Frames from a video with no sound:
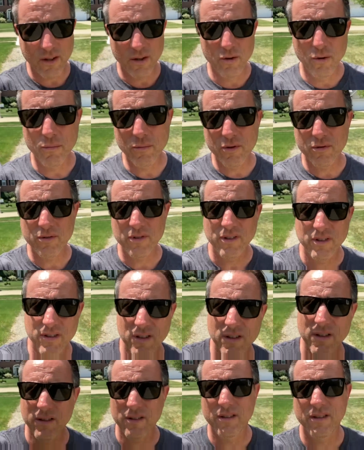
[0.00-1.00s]
a homeowner.
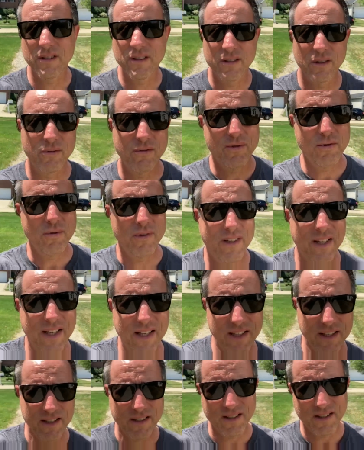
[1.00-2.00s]
I don't do a
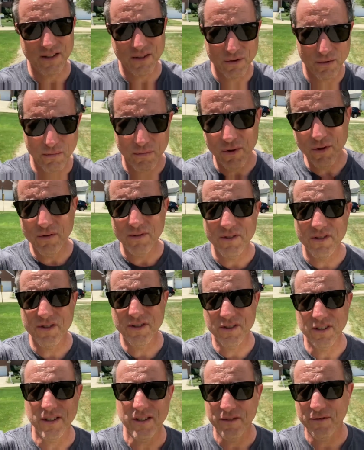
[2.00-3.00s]
lot of homeowner
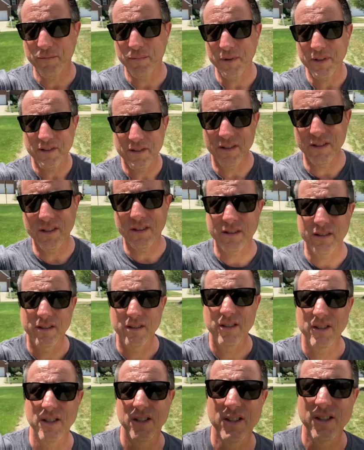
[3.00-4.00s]
stuff, but uh,
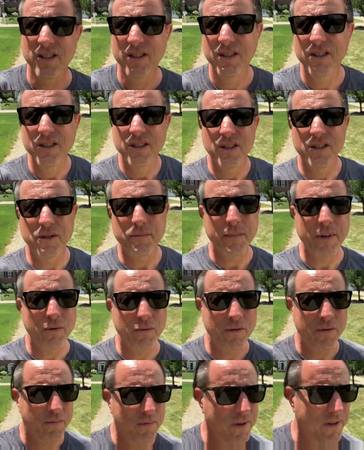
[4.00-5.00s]
just met
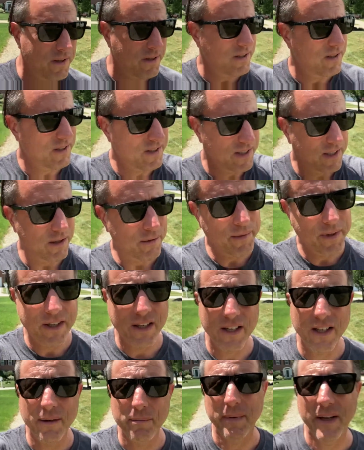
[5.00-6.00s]
with one. Now I'm gonna
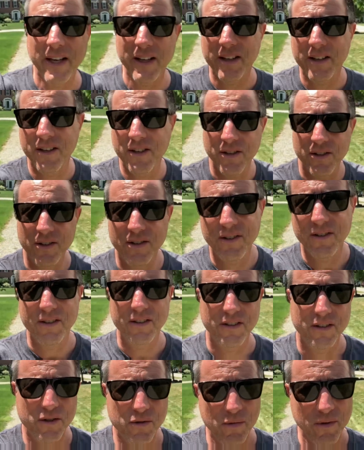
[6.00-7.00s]
head back here.
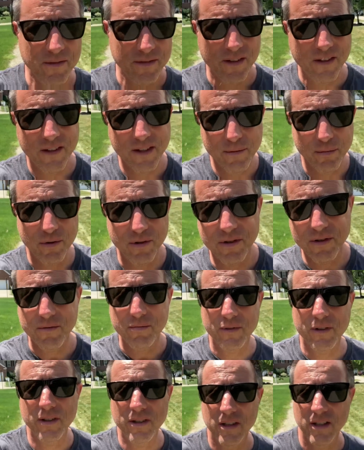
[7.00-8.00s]
It's one of our neighborhoods
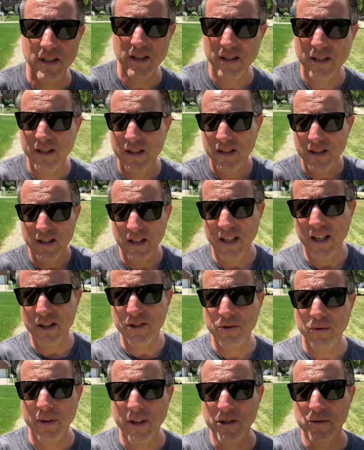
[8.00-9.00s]
we
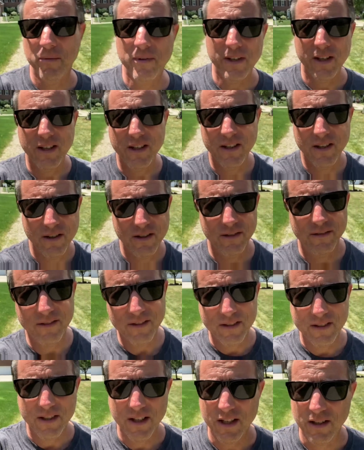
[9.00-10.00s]
HOAs we take care of
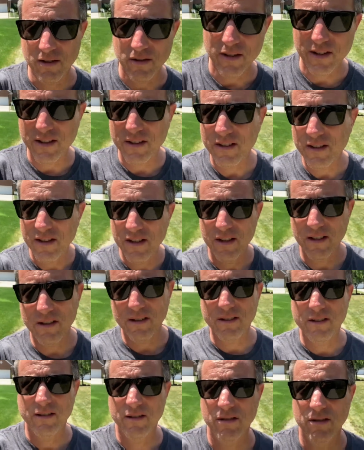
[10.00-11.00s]
and take a look at the uh,
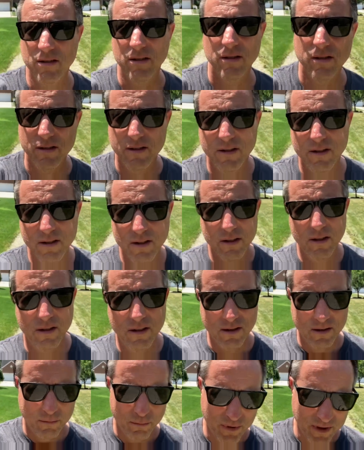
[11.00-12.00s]

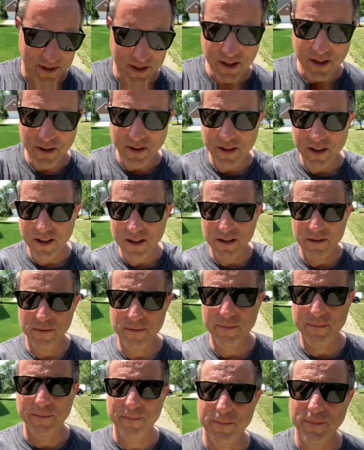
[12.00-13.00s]
play area.
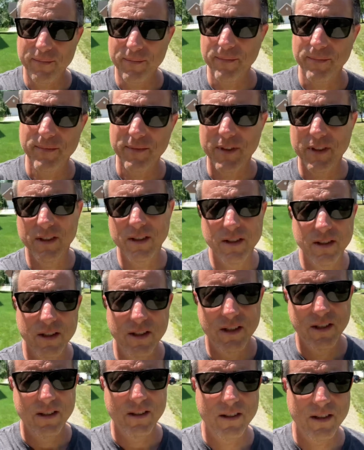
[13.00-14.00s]

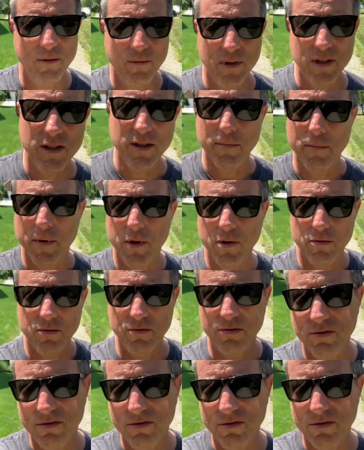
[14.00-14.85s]
i want some mulch.